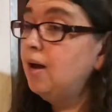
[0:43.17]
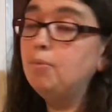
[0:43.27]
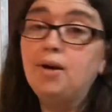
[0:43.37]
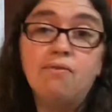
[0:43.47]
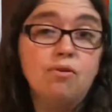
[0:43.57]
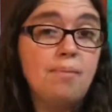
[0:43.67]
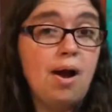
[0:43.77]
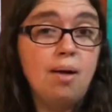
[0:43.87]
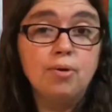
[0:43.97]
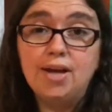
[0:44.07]
whenever
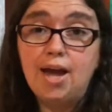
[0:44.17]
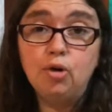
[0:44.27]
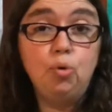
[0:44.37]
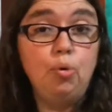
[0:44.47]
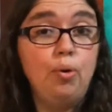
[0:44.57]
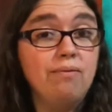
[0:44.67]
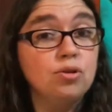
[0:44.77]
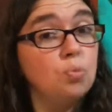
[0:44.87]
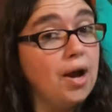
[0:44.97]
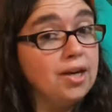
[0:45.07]
mom or dad or whoever's
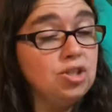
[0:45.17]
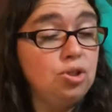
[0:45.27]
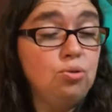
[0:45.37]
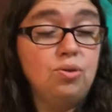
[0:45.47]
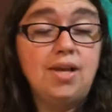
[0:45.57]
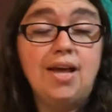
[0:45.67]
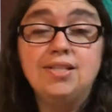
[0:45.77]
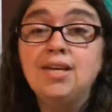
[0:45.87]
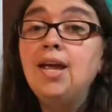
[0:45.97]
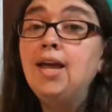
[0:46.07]
watching you says
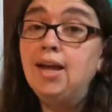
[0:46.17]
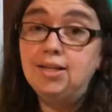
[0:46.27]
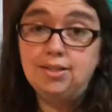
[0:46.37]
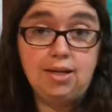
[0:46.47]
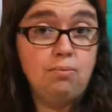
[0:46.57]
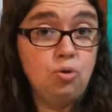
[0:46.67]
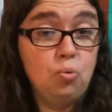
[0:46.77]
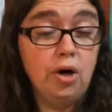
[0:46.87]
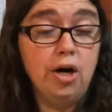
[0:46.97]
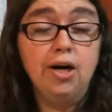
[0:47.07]
it's time to
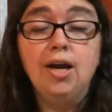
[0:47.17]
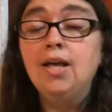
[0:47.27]
work.